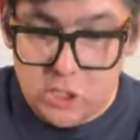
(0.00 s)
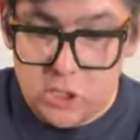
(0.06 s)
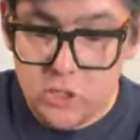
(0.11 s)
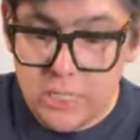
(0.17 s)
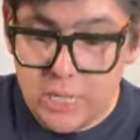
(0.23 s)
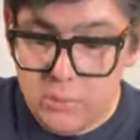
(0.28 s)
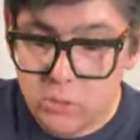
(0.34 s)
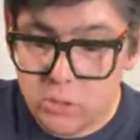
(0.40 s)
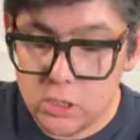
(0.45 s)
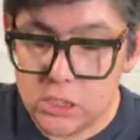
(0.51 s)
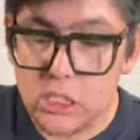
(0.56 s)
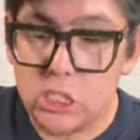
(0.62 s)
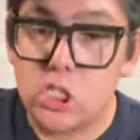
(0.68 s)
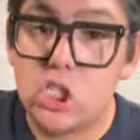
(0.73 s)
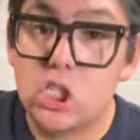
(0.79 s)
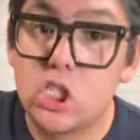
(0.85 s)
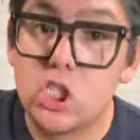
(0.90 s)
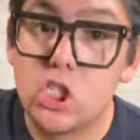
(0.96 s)
The new table
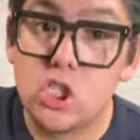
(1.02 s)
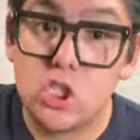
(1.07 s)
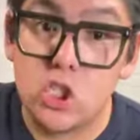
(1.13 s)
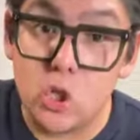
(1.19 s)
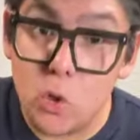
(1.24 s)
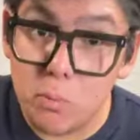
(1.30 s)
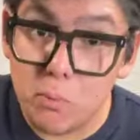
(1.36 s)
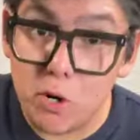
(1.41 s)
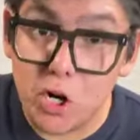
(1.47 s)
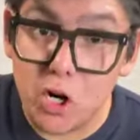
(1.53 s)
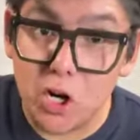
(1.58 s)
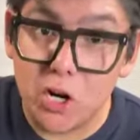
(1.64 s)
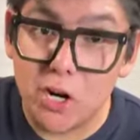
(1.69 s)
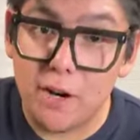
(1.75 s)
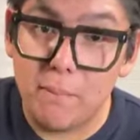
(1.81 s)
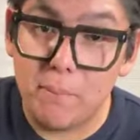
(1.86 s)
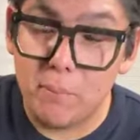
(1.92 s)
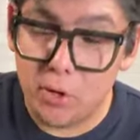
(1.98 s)
looks
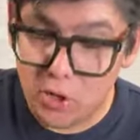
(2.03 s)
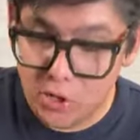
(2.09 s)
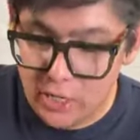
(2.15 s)
super